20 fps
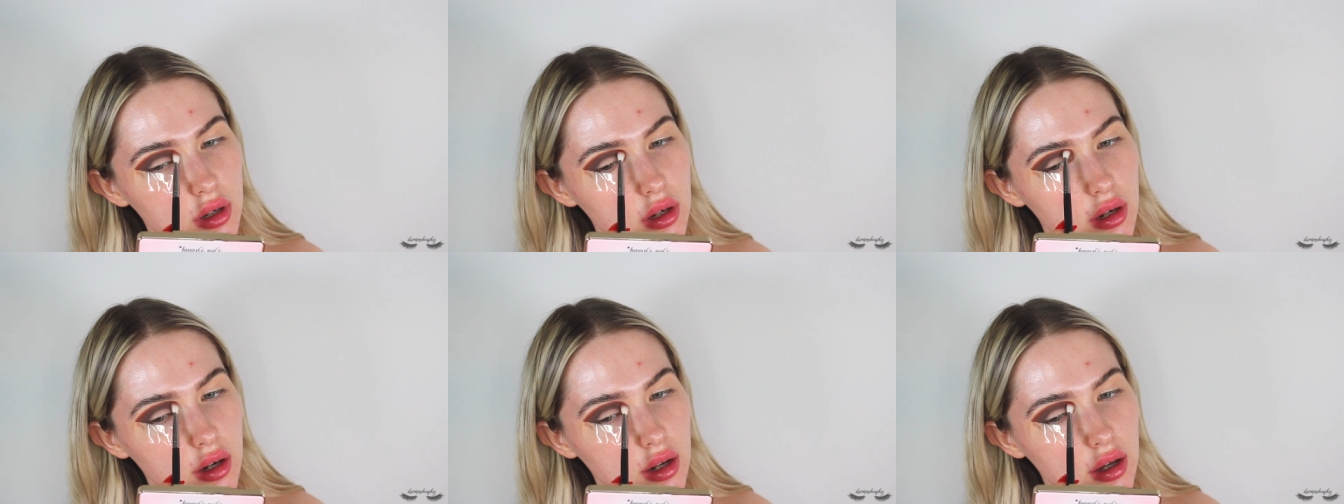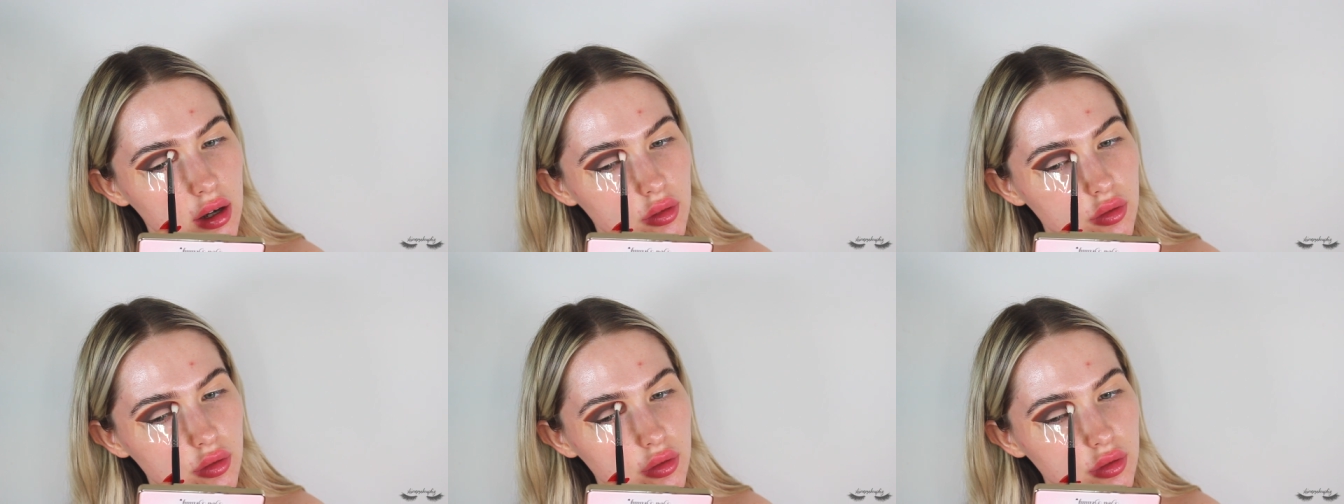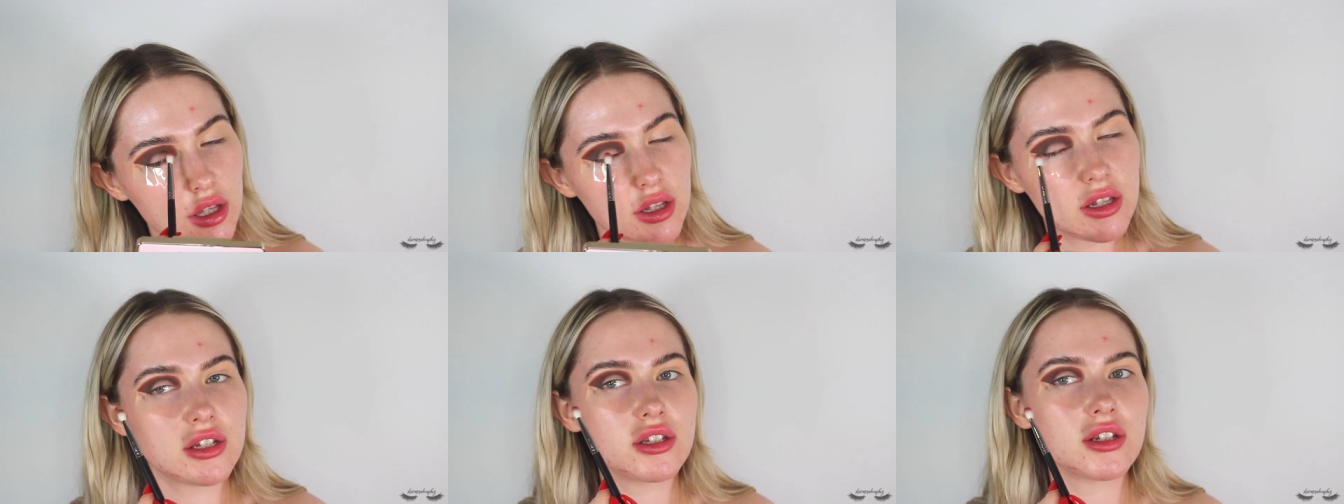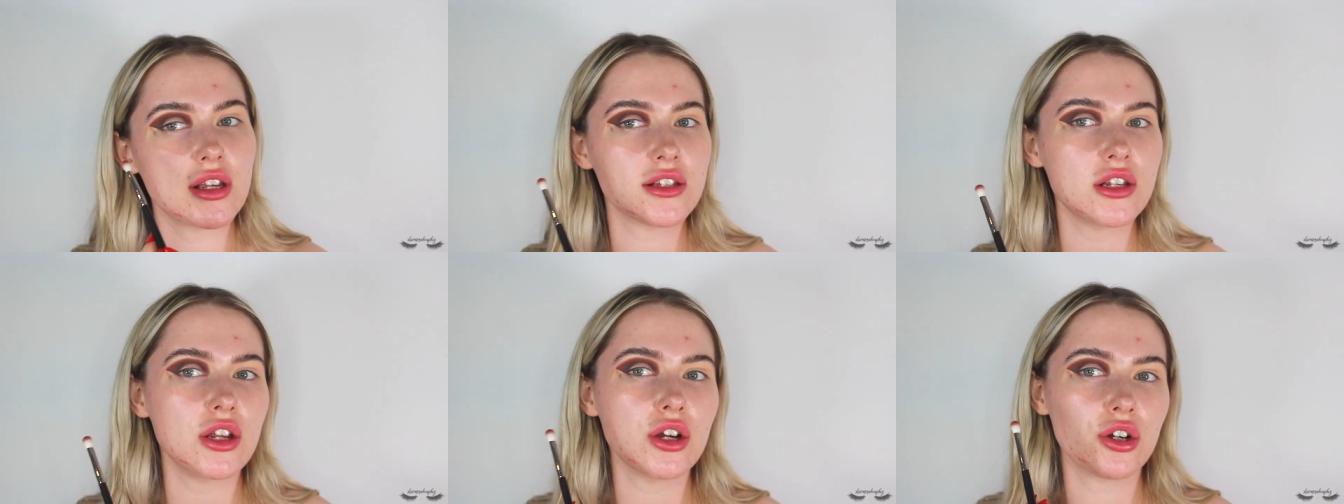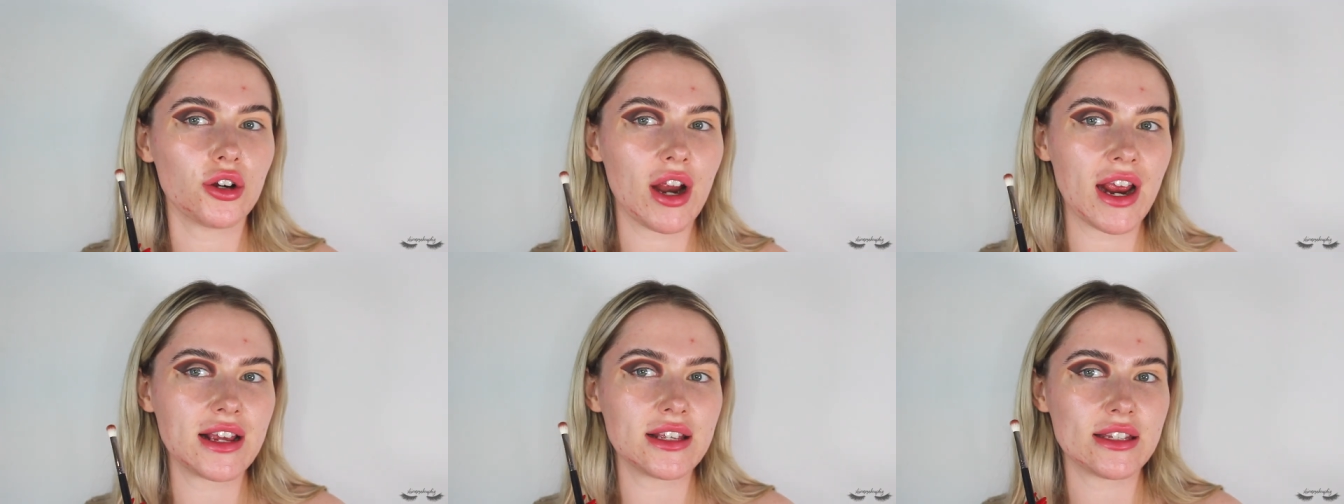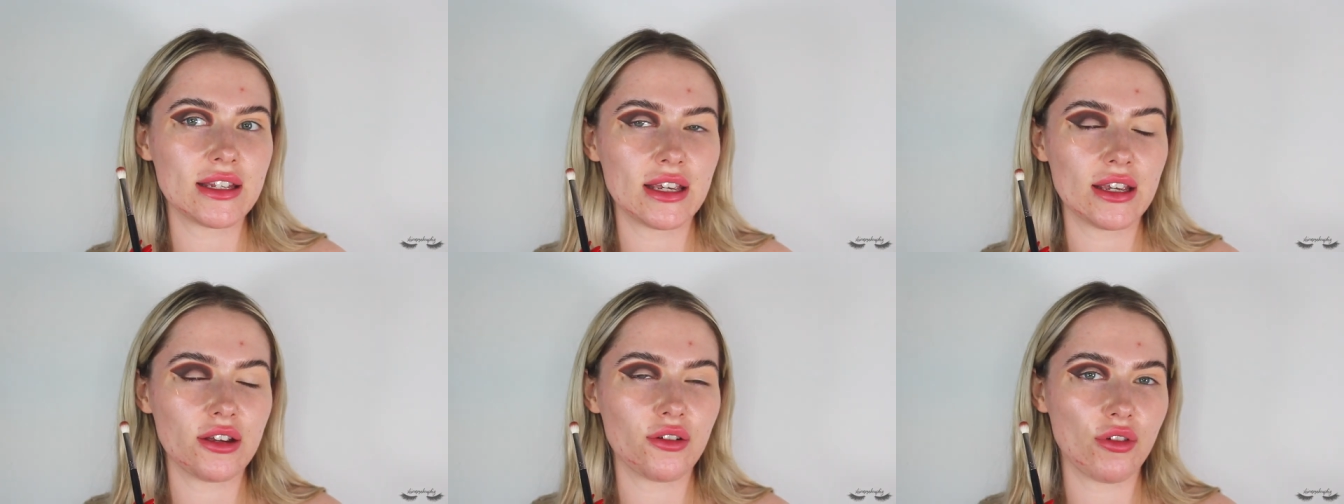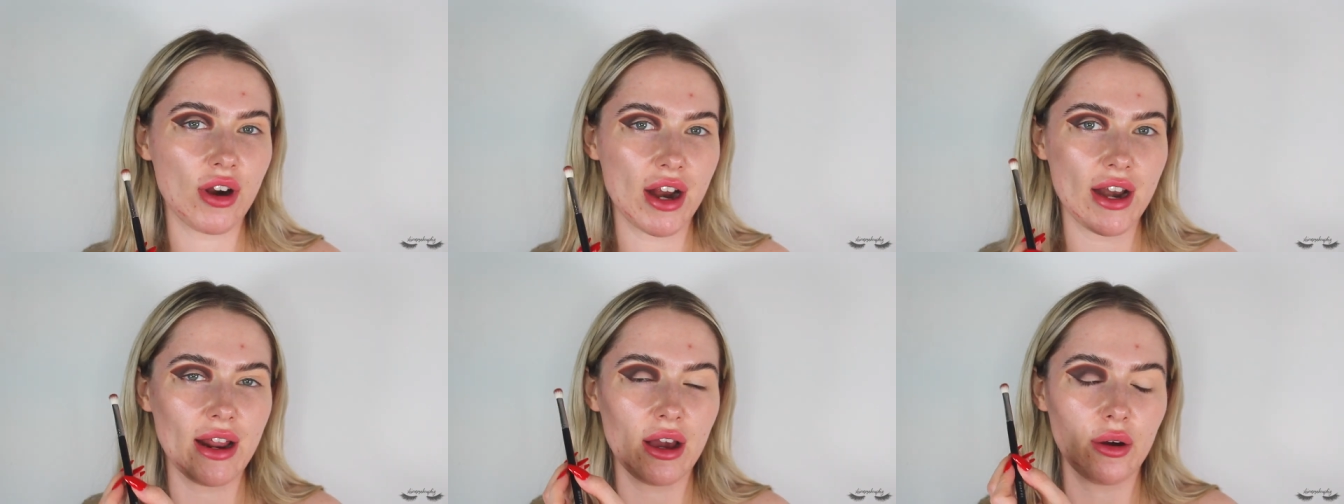Love. And this does look crazy
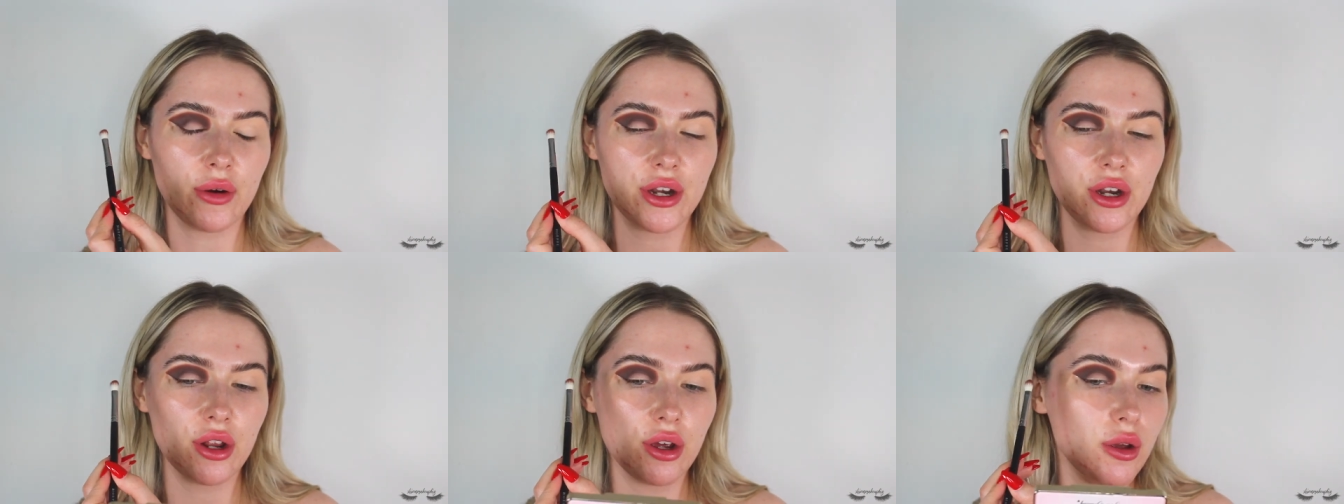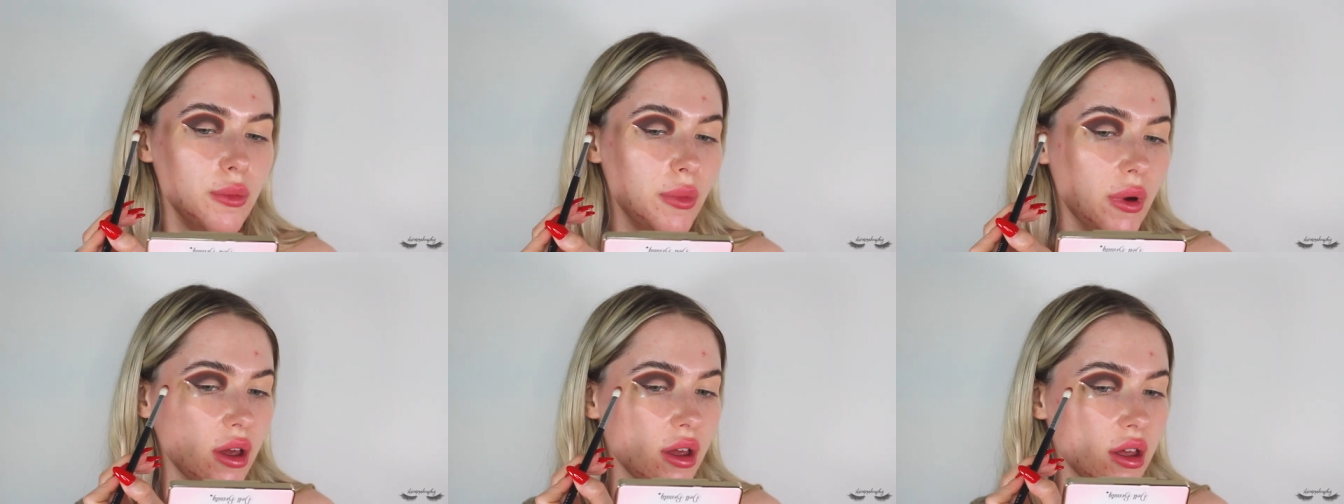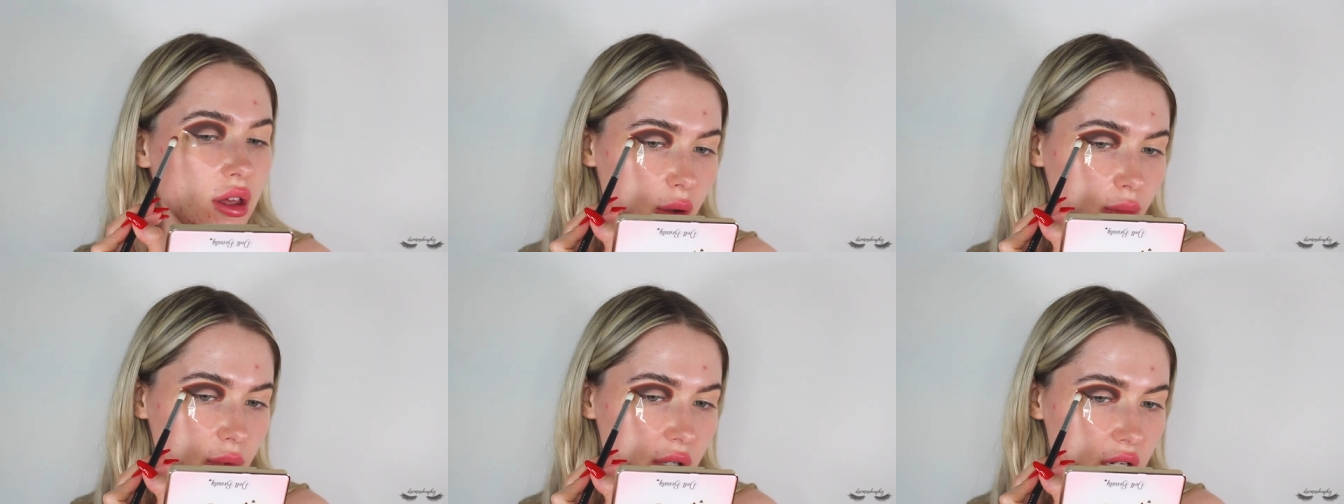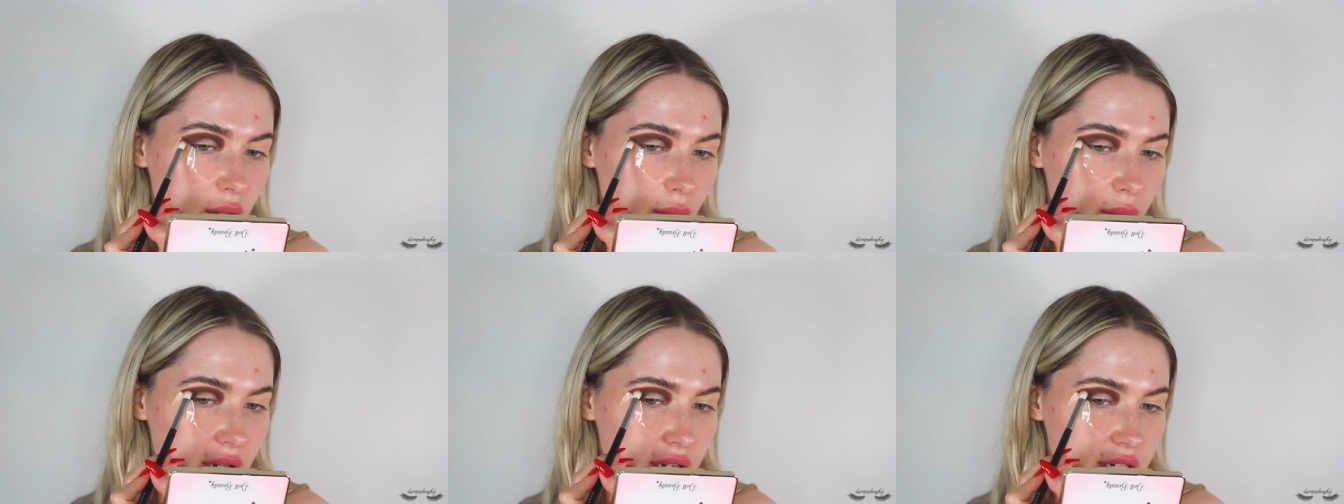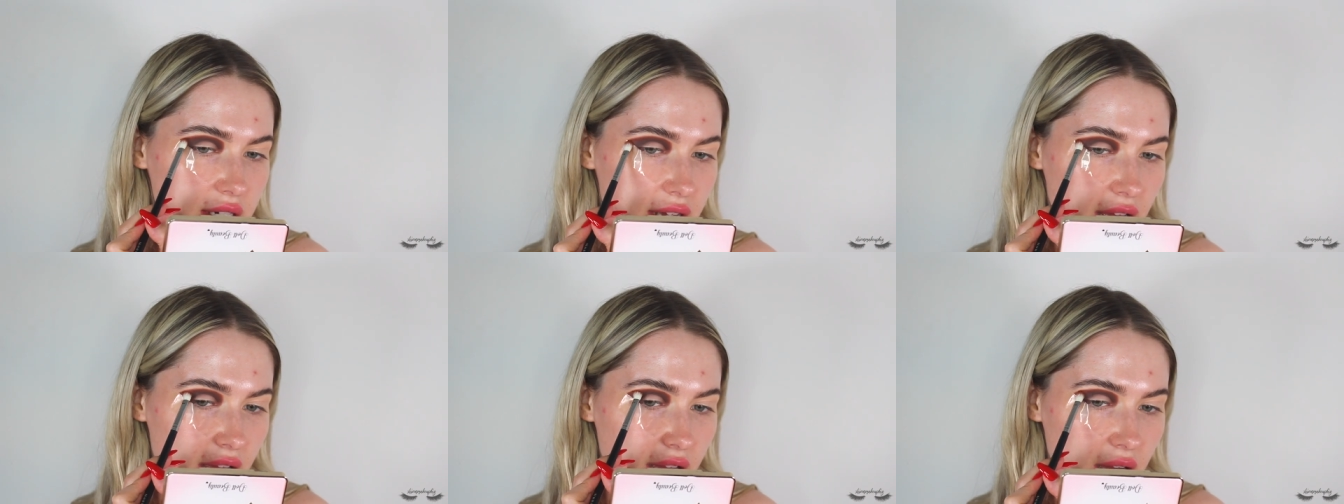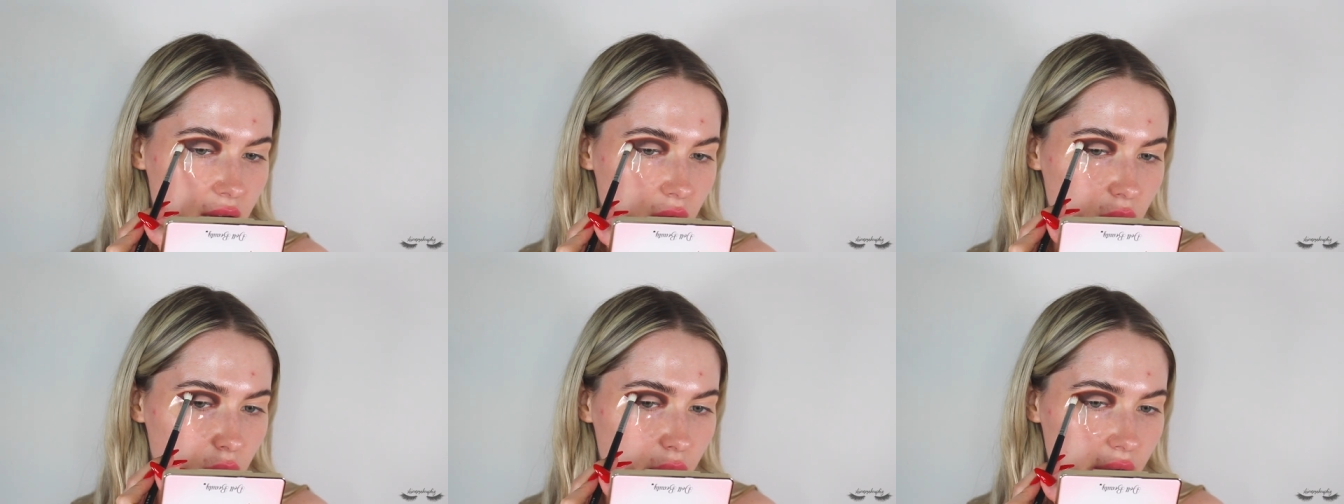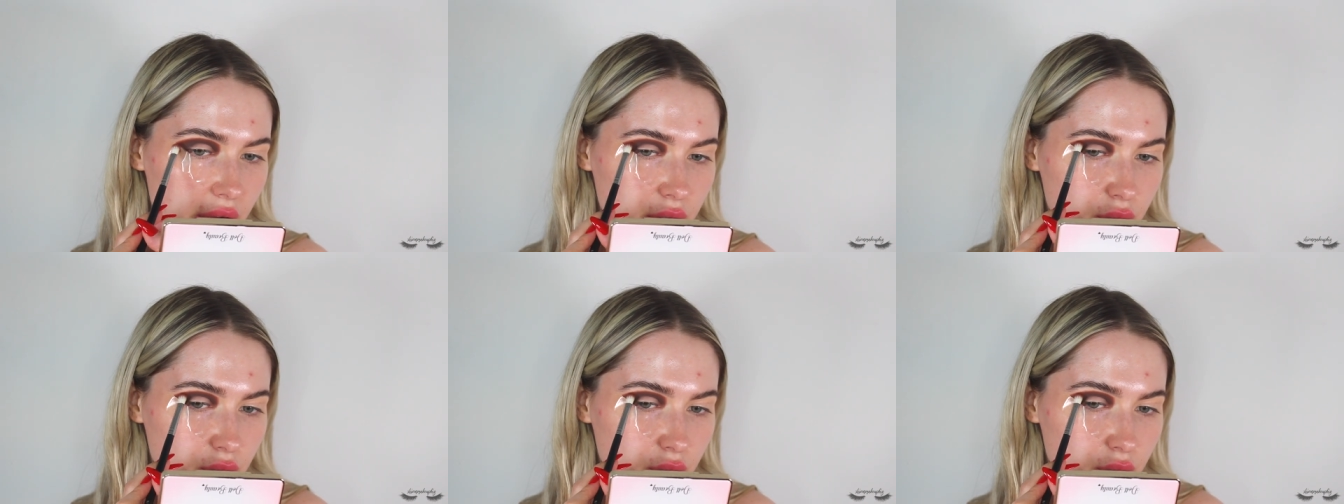right now, I know, but I'm gonna blend it out,